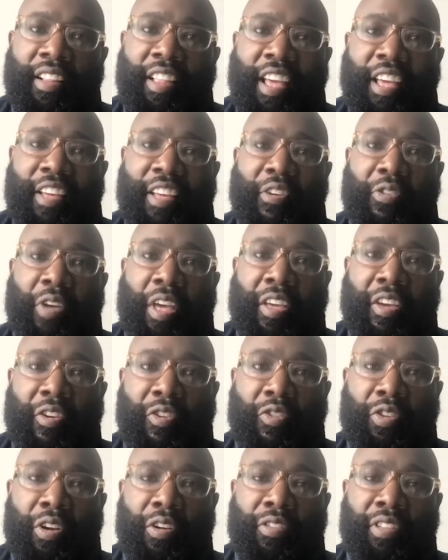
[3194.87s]

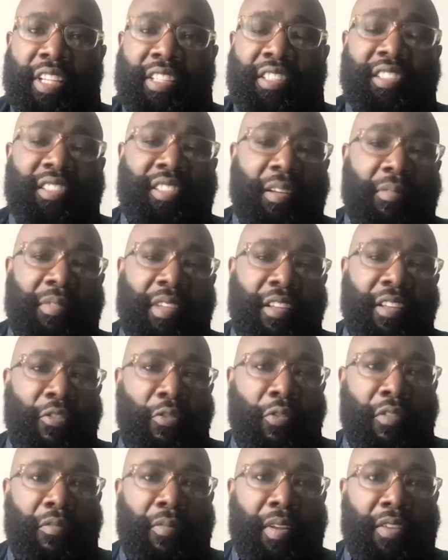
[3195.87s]
This is something that
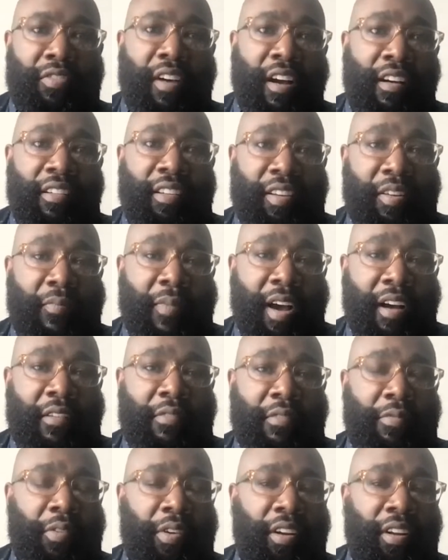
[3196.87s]
we've been talking
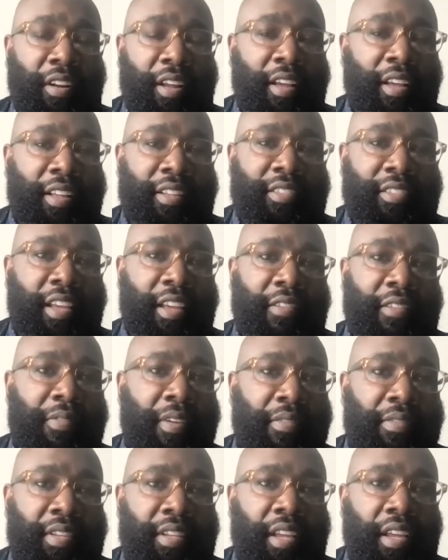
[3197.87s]
about for 10,
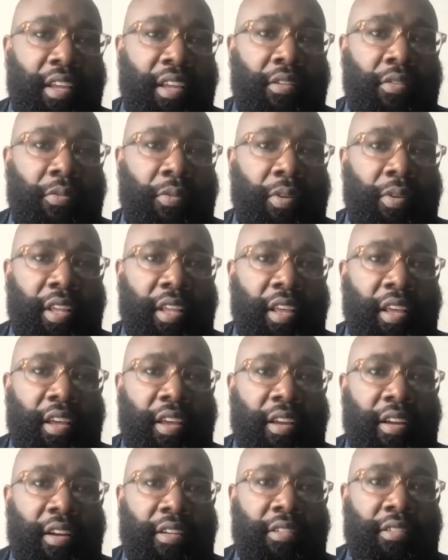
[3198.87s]
15, 20
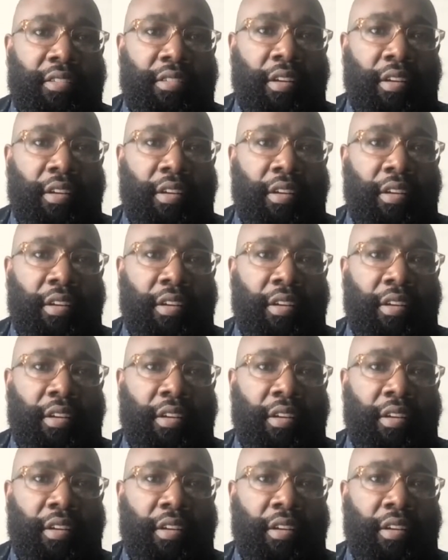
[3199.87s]
years,